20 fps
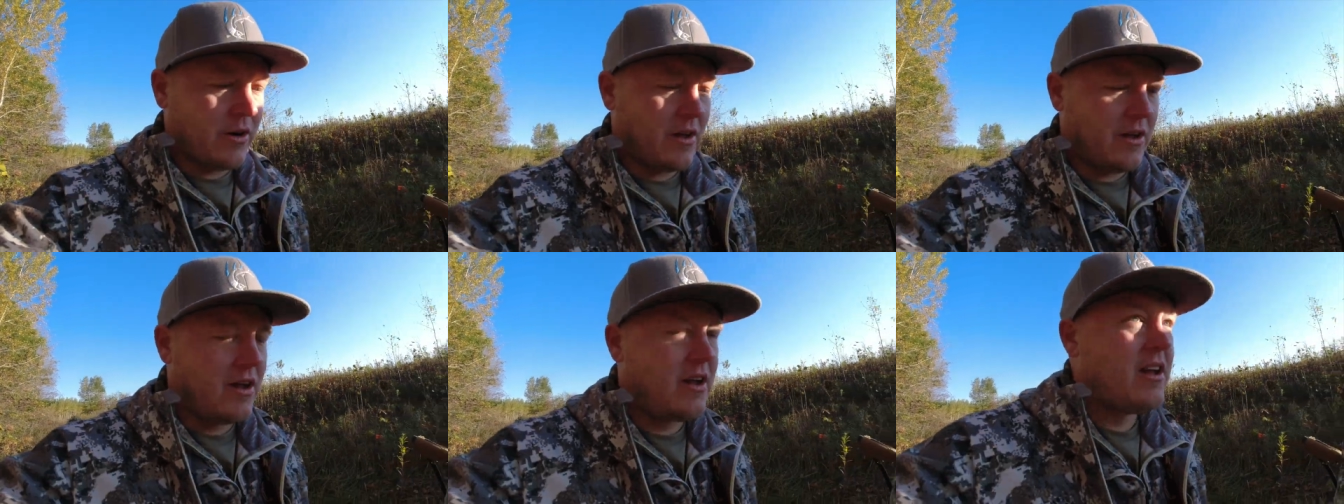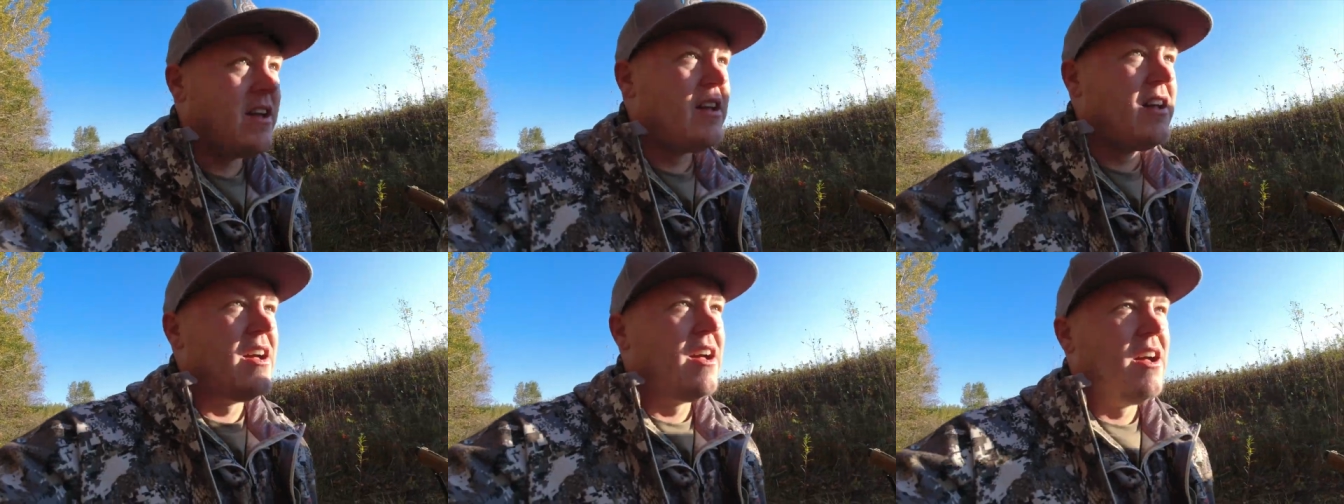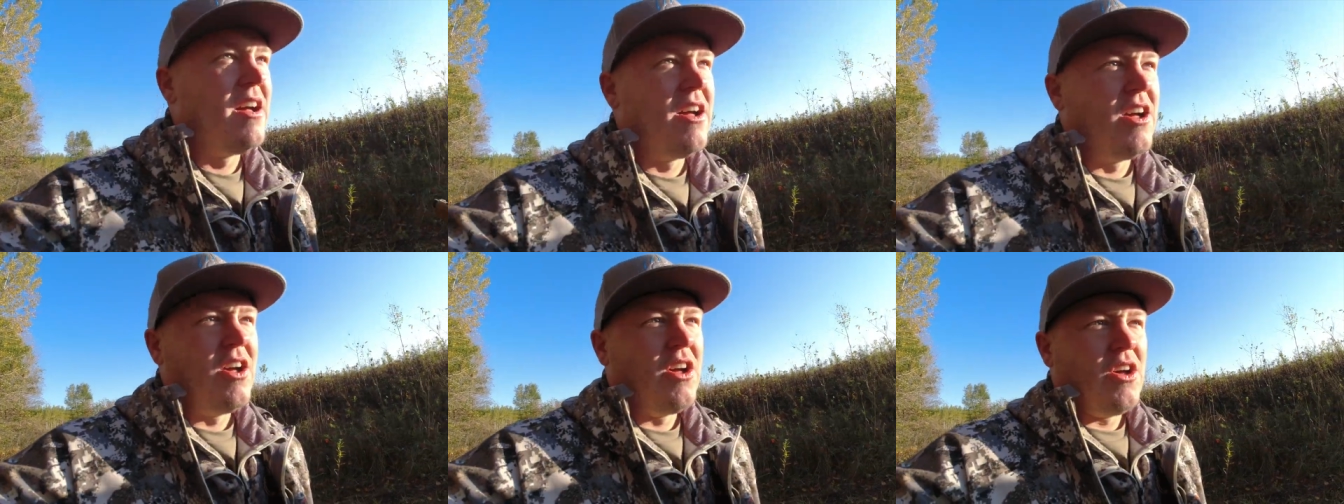
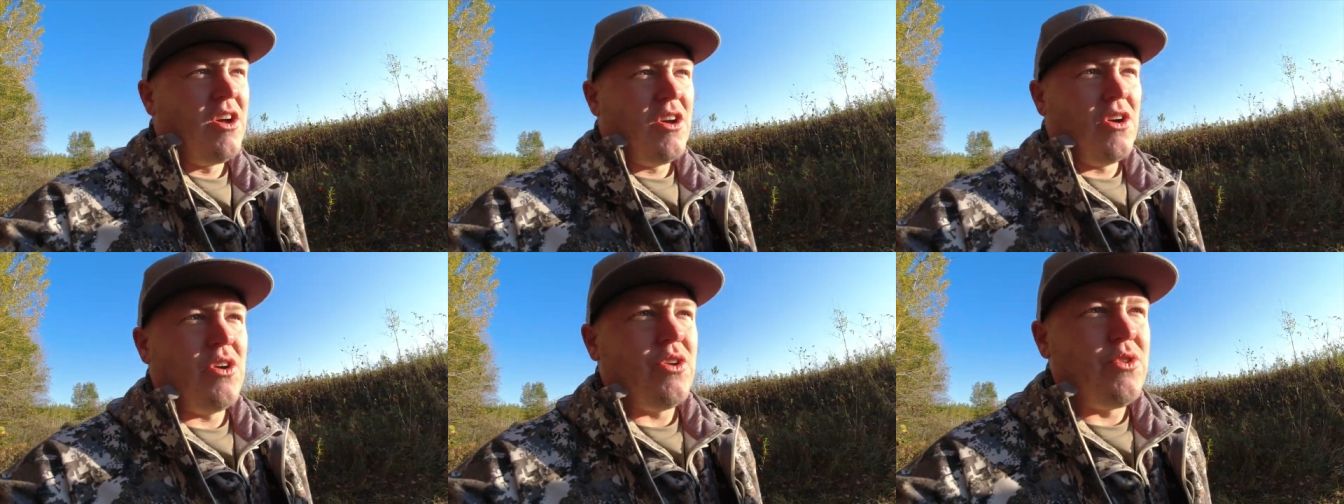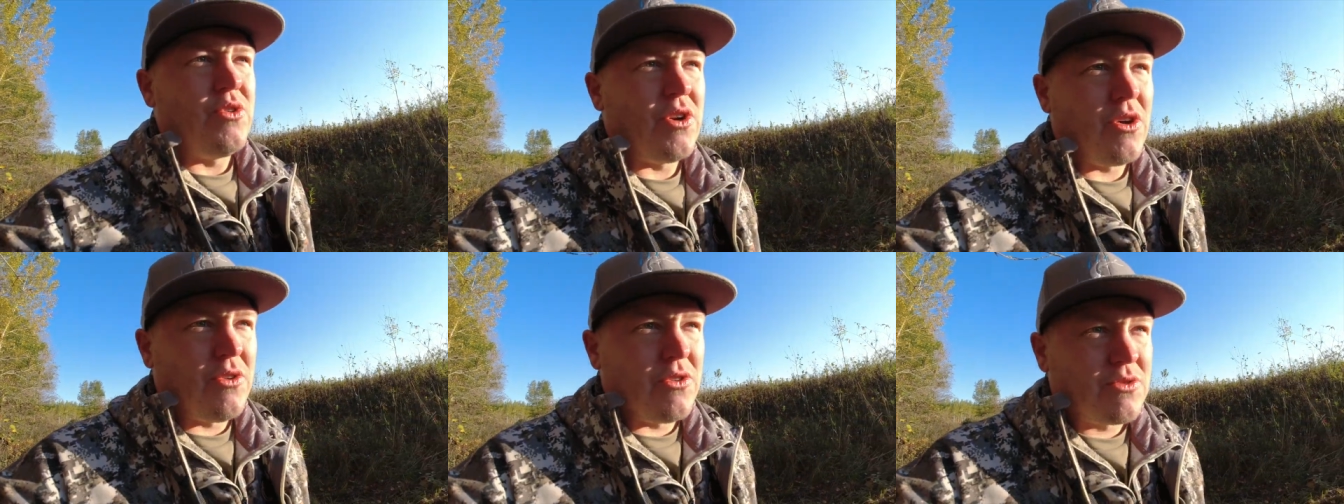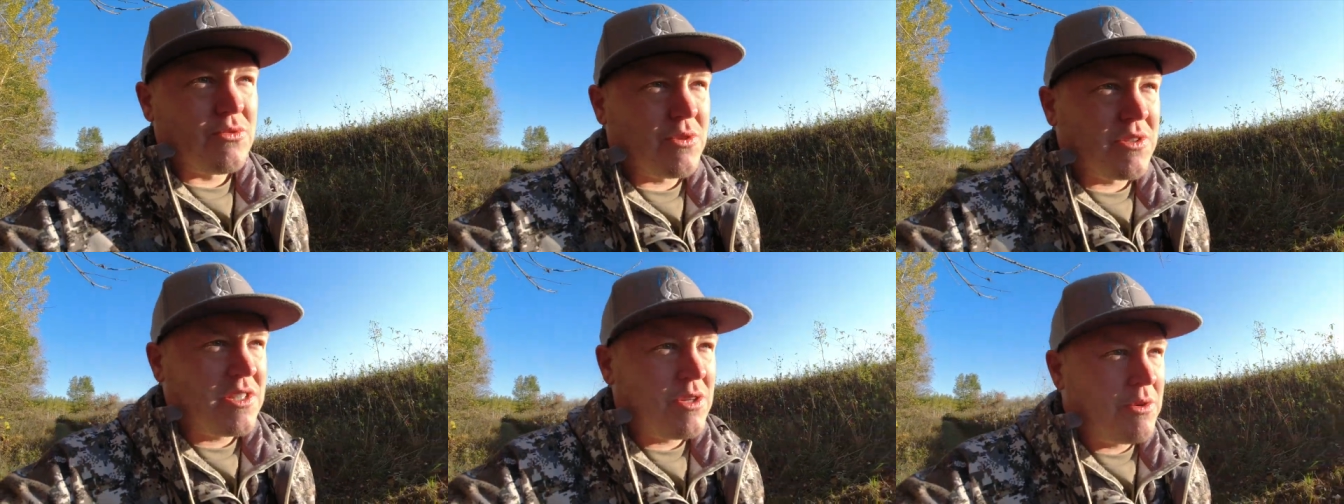who
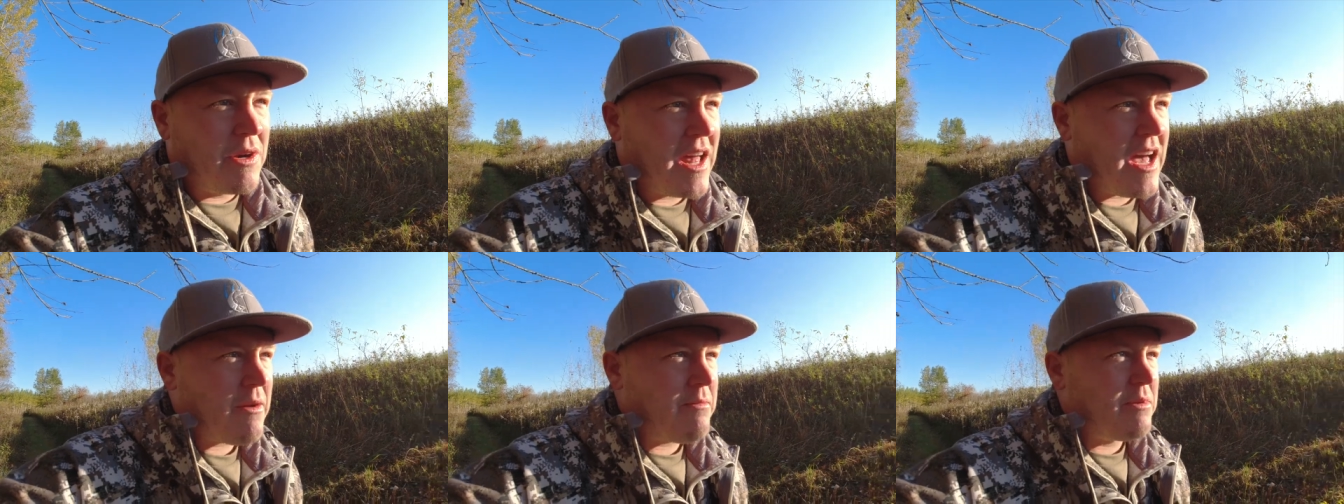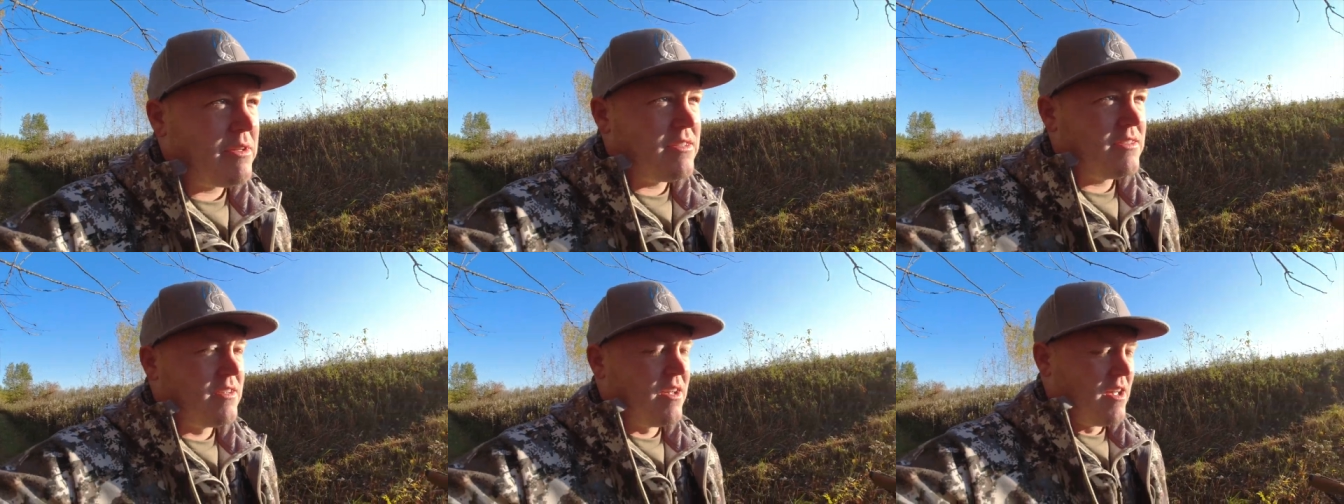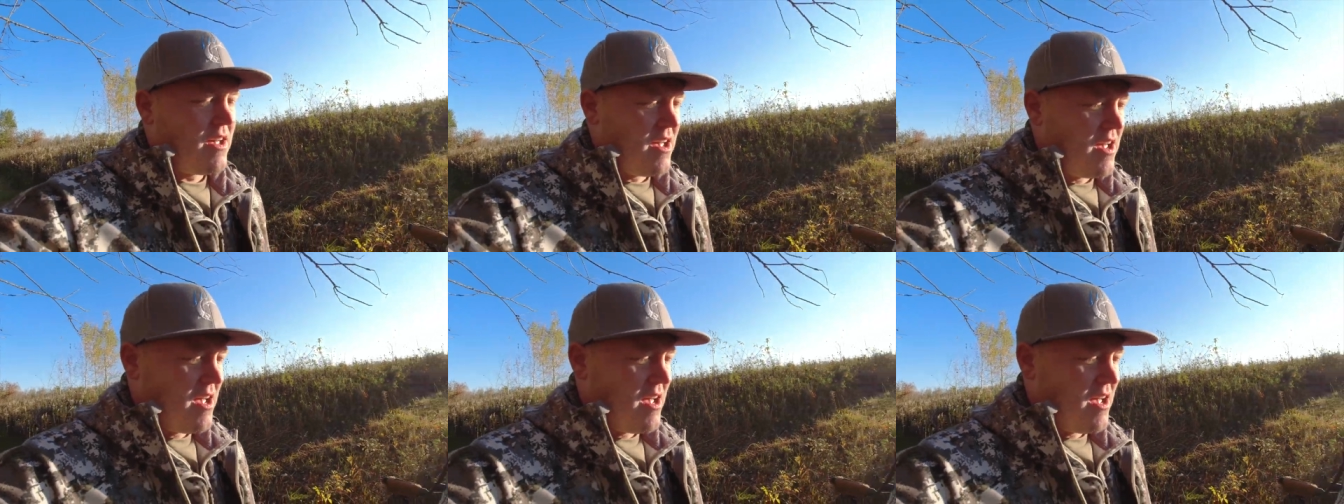knows, we'll see what happens.